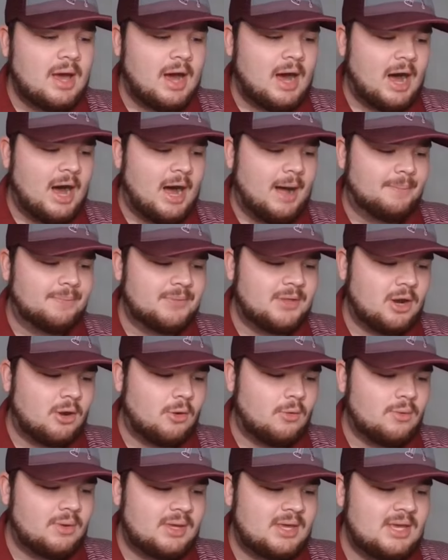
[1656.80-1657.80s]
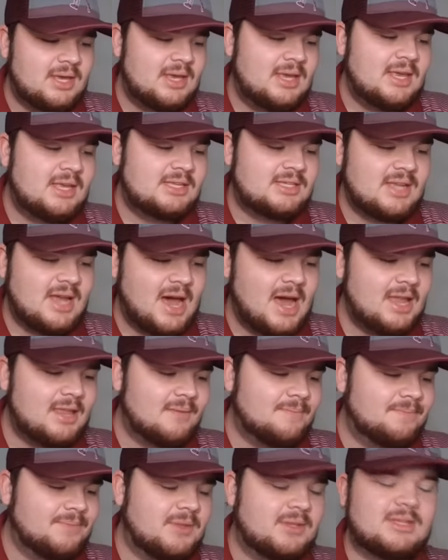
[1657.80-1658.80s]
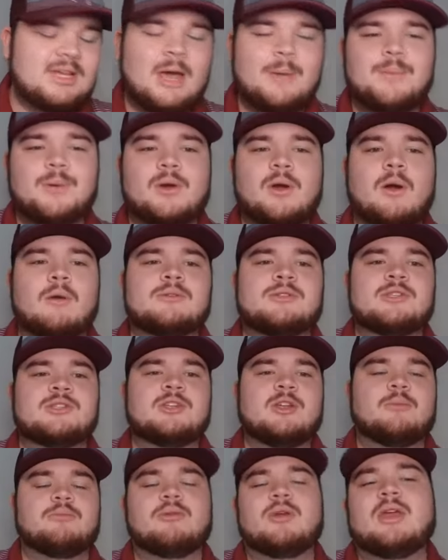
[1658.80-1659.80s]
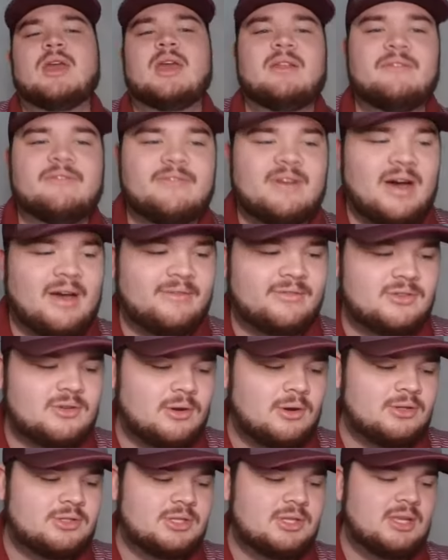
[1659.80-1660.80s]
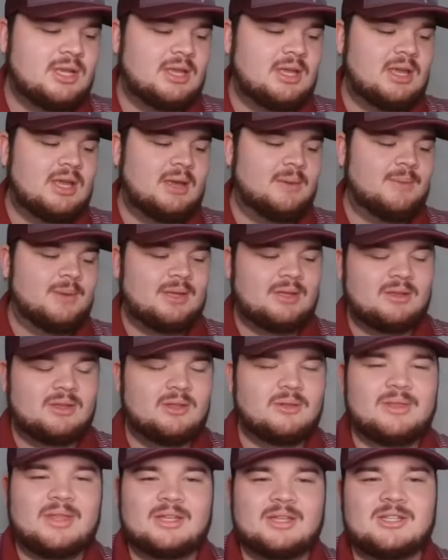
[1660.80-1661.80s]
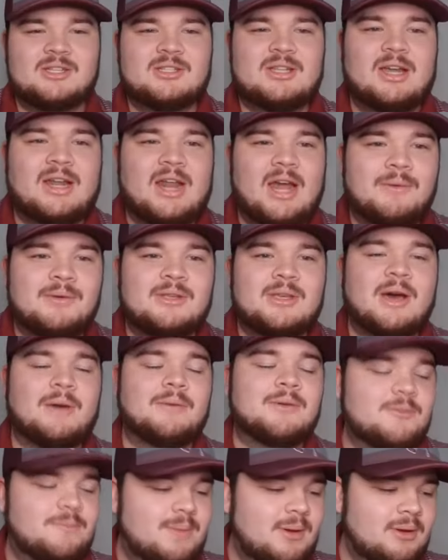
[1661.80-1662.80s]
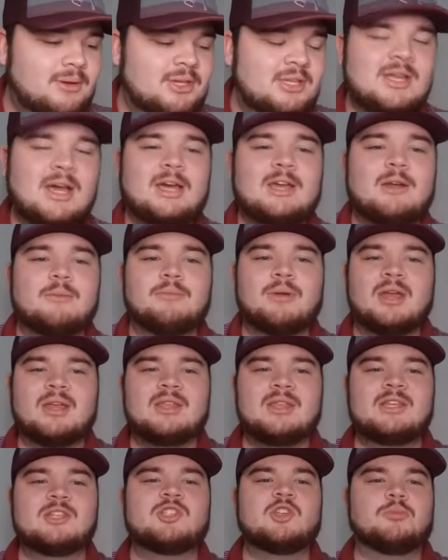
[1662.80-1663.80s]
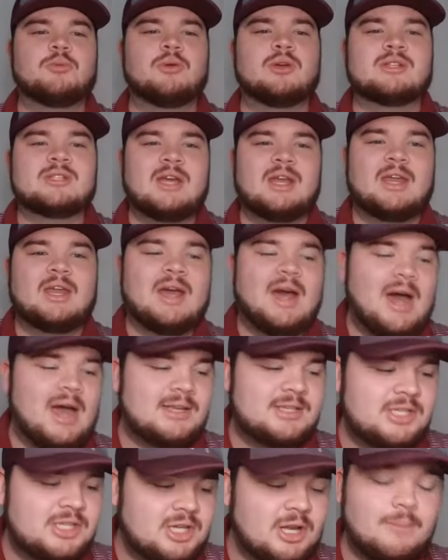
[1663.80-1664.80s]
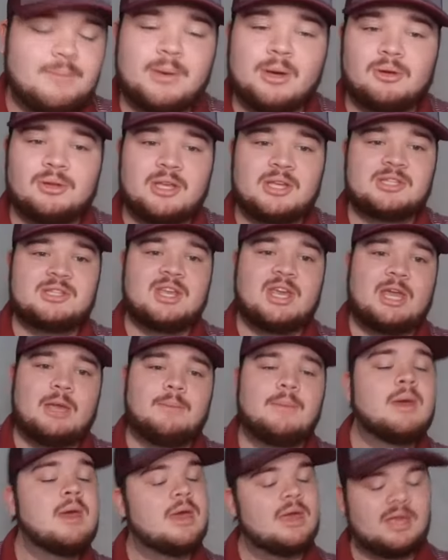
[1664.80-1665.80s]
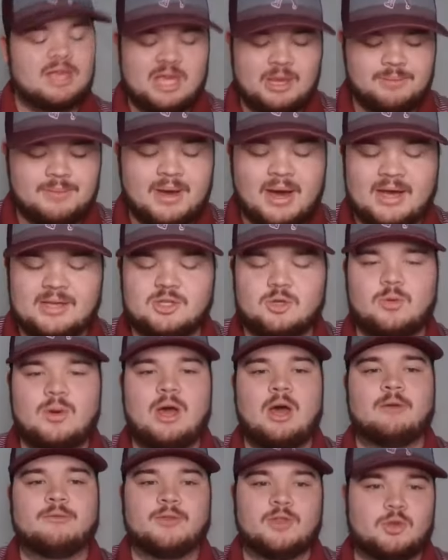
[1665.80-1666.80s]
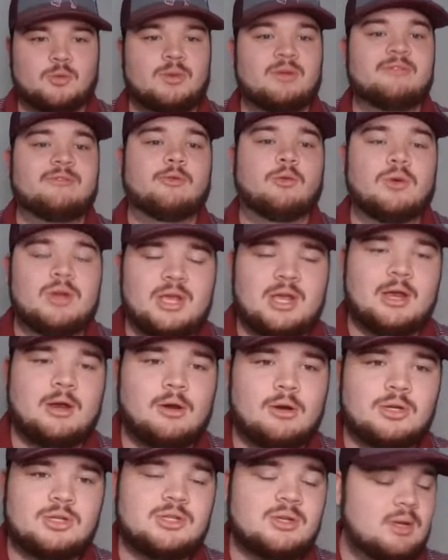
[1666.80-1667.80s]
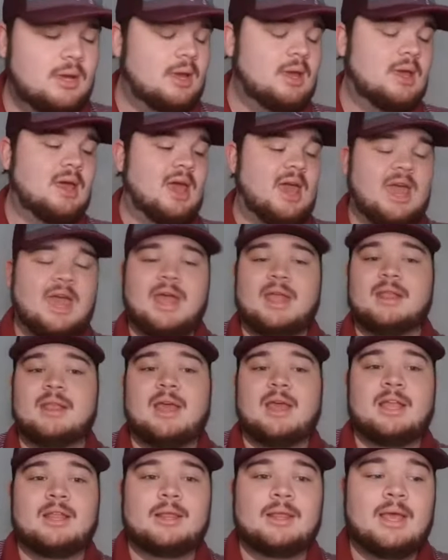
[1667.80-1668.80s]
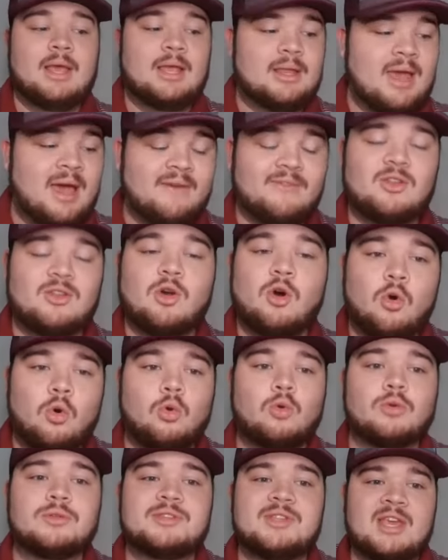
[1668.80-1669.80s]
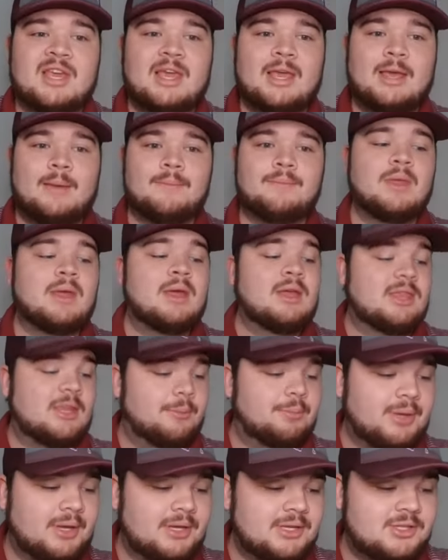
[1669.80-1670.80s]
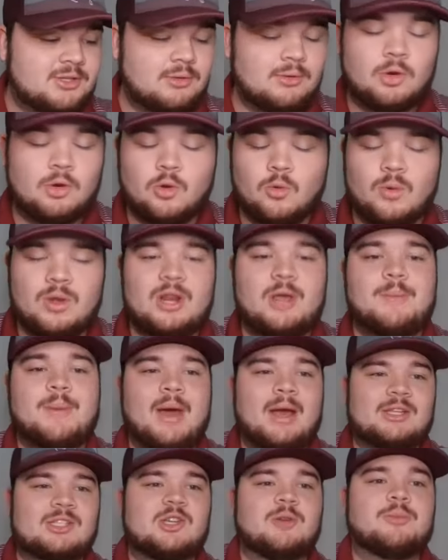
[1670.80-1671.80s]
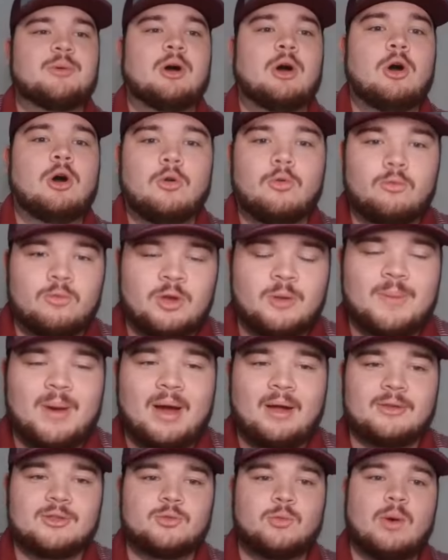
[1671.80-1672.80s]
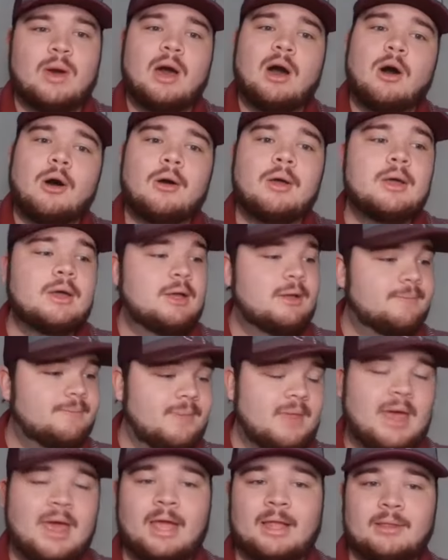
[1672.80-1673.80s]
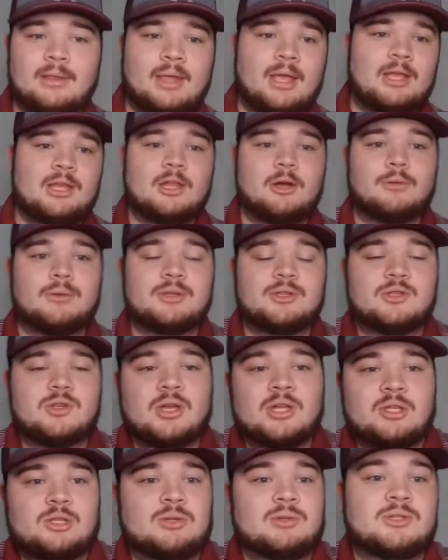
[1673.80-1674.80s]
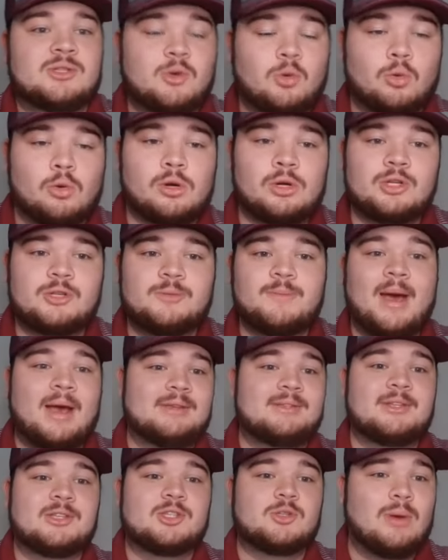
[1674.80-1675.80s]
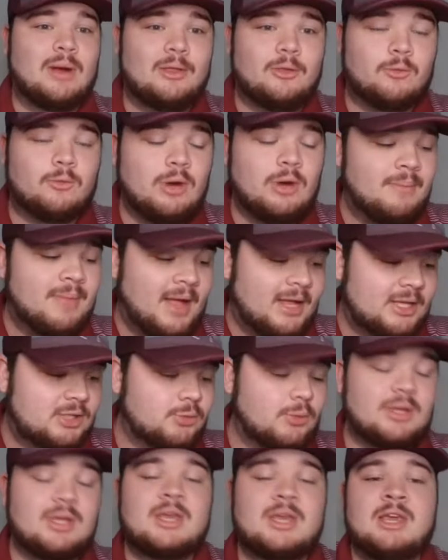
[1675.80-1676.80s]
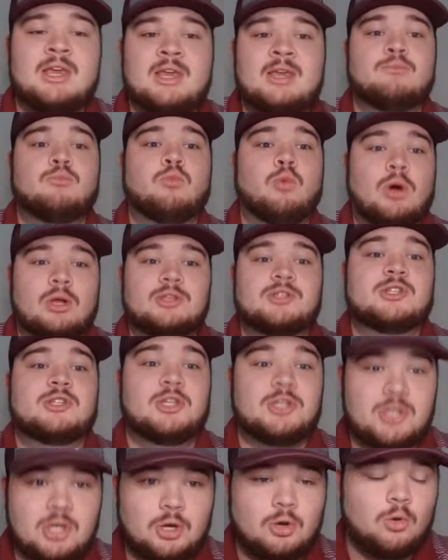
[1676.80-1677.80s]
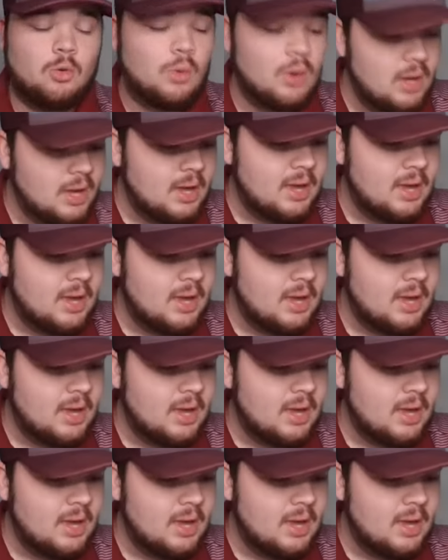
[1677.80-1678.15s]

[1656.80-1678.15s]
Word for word: Um, you know, he, he's not the type of coach that's going to bring in five stars. And eh, I mean, you know, that's just not how he's how he's built. He's not going to bring in these super exciting guys. He's going to build his team, keep guys around for three, four years, and and and have an old team that plays gritty basketball, rebounds well, and you know and, and scores baskets around the rim. That's what he wants to do.